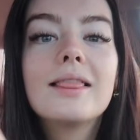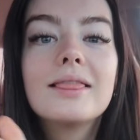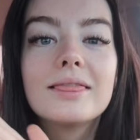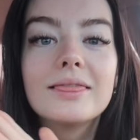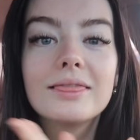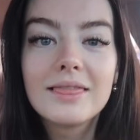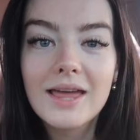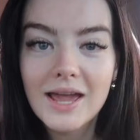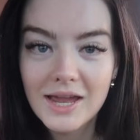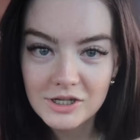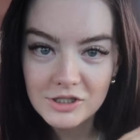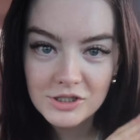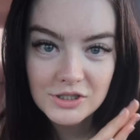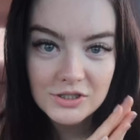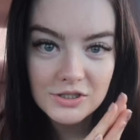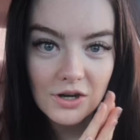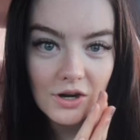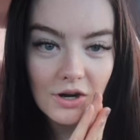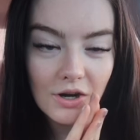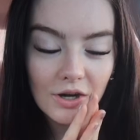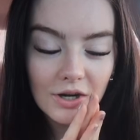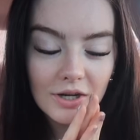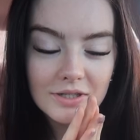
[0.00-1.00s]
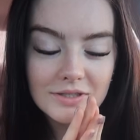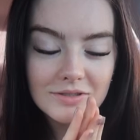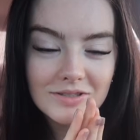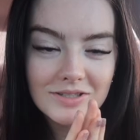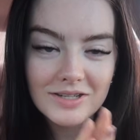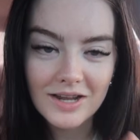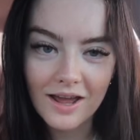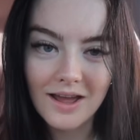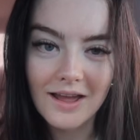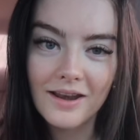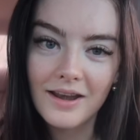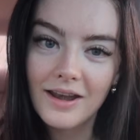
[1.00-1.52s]
lashes are
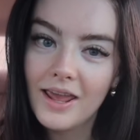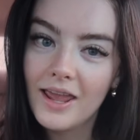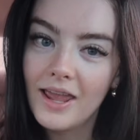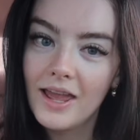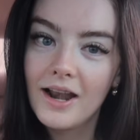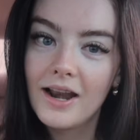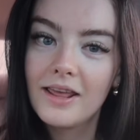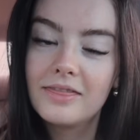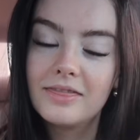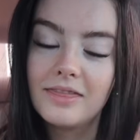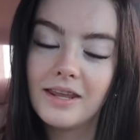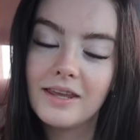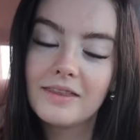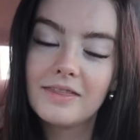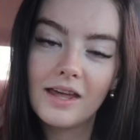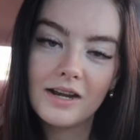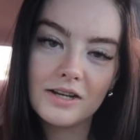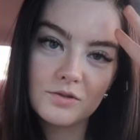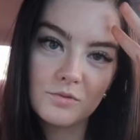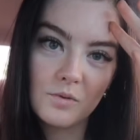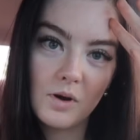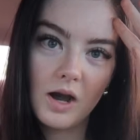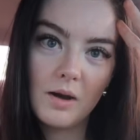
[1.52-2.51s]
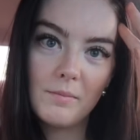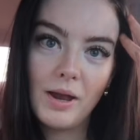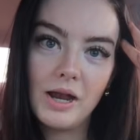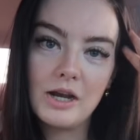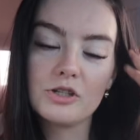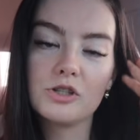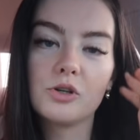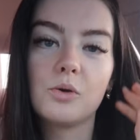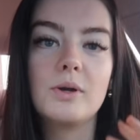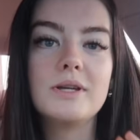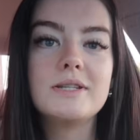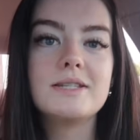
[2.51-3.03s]
done and I think that is where I'm
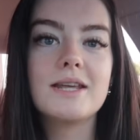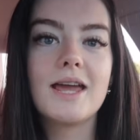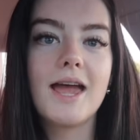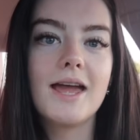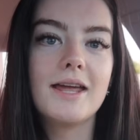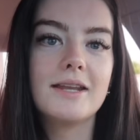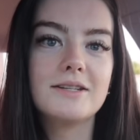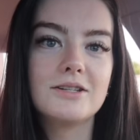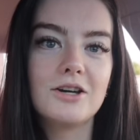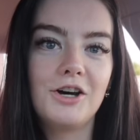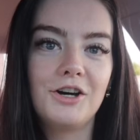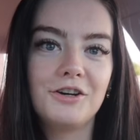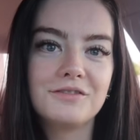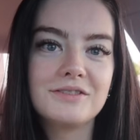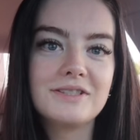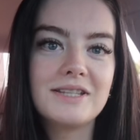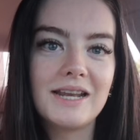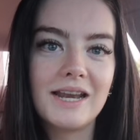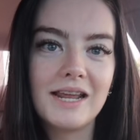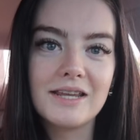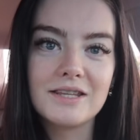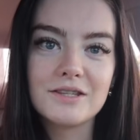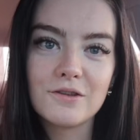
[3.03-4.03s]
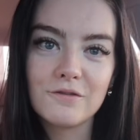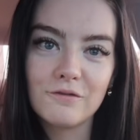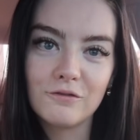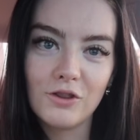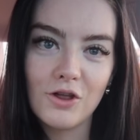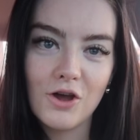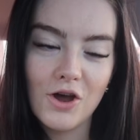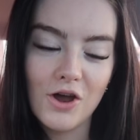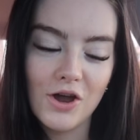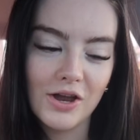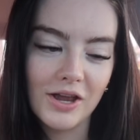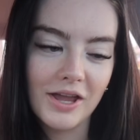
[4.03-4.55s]
actually going to end off today's
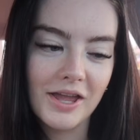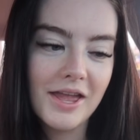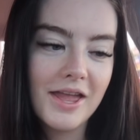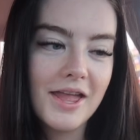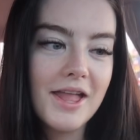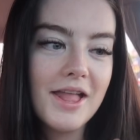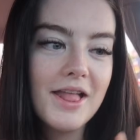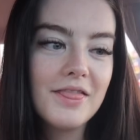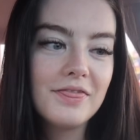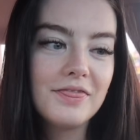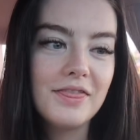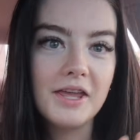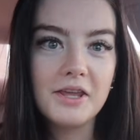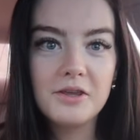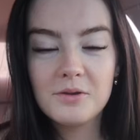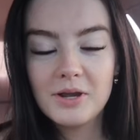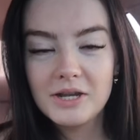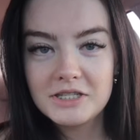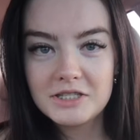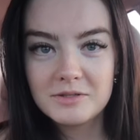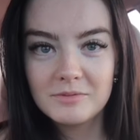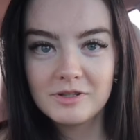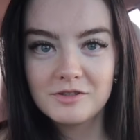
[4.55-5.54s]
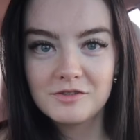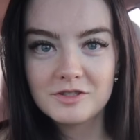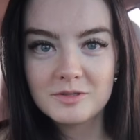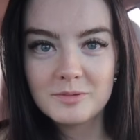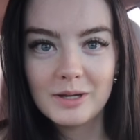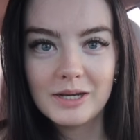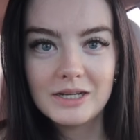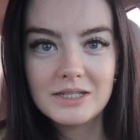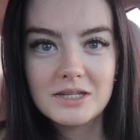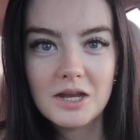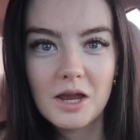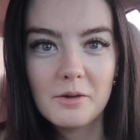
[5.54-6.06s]
vlog. Thank you guys so much for
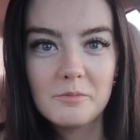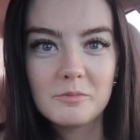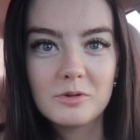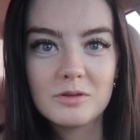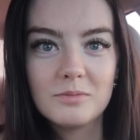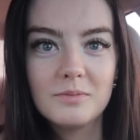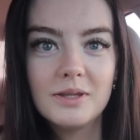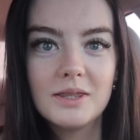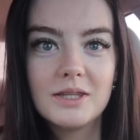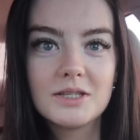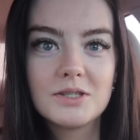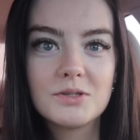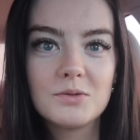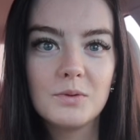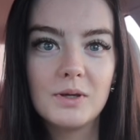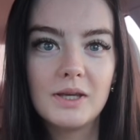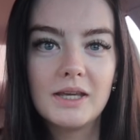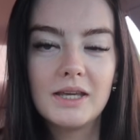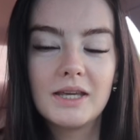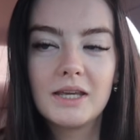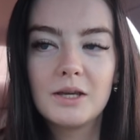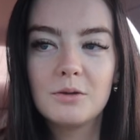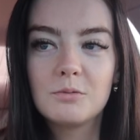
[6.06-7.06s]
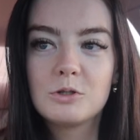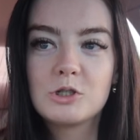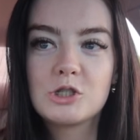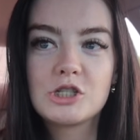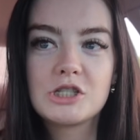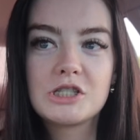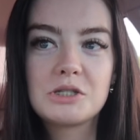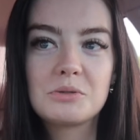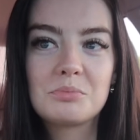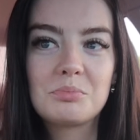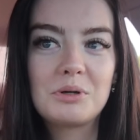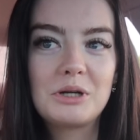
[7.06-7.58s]
spending time with me this week. It was
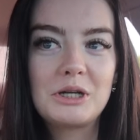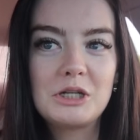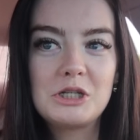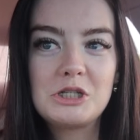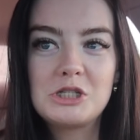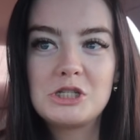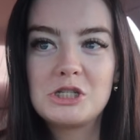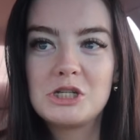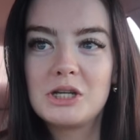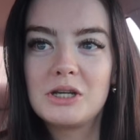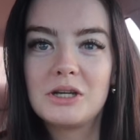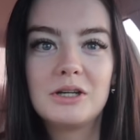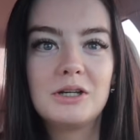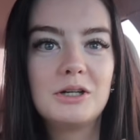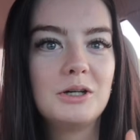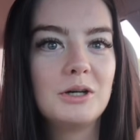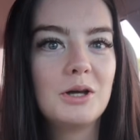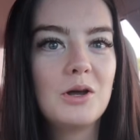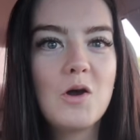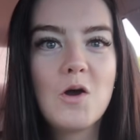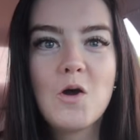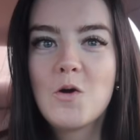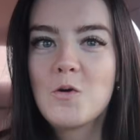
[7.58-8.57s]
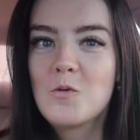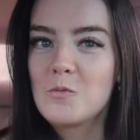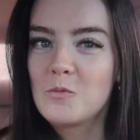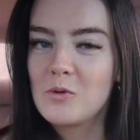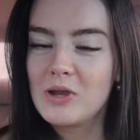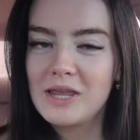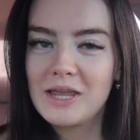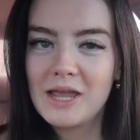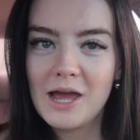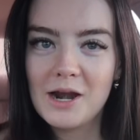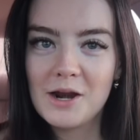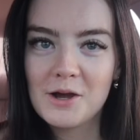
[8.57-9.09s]
just a pretty chill
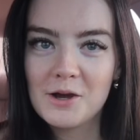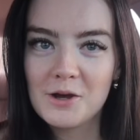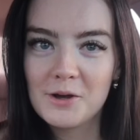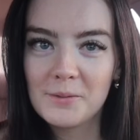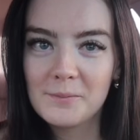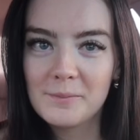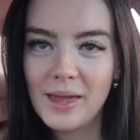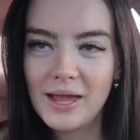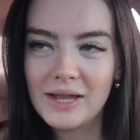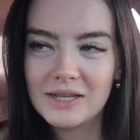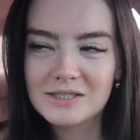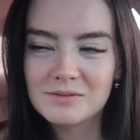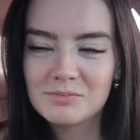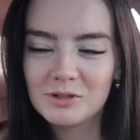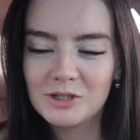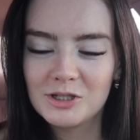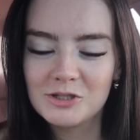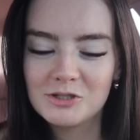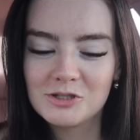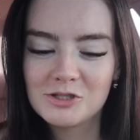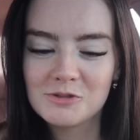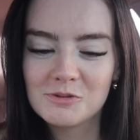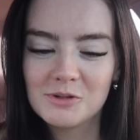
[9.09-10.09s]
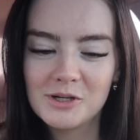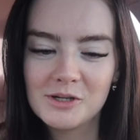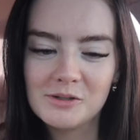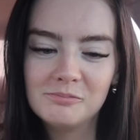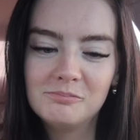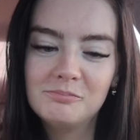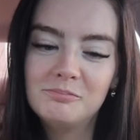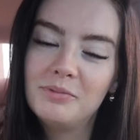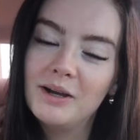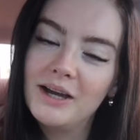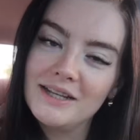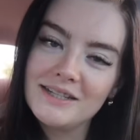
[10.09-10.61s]
week at home as per usual,
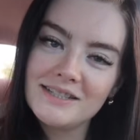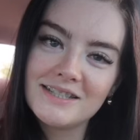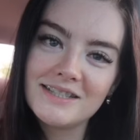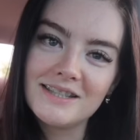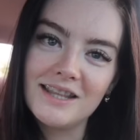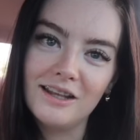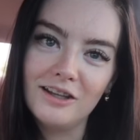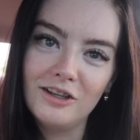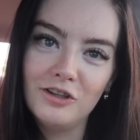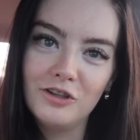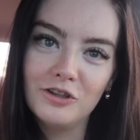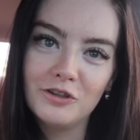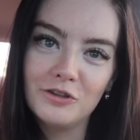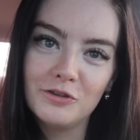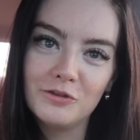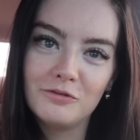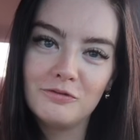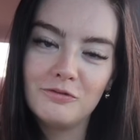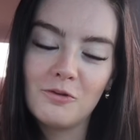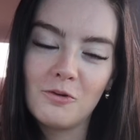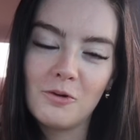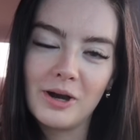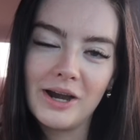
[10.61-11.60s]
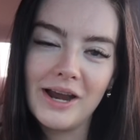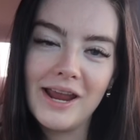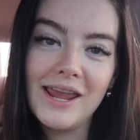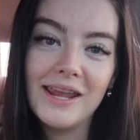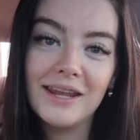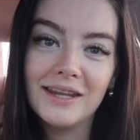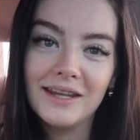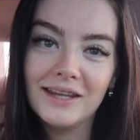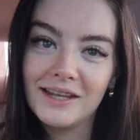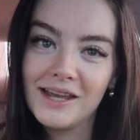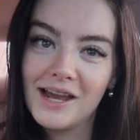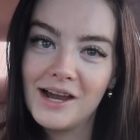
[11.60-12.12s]
but thank you for
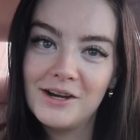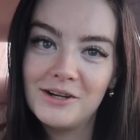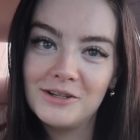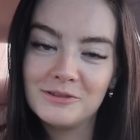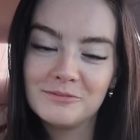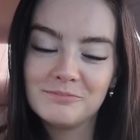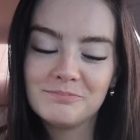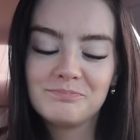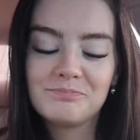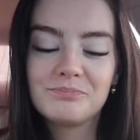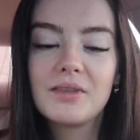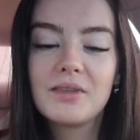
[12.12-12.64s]
hanging out.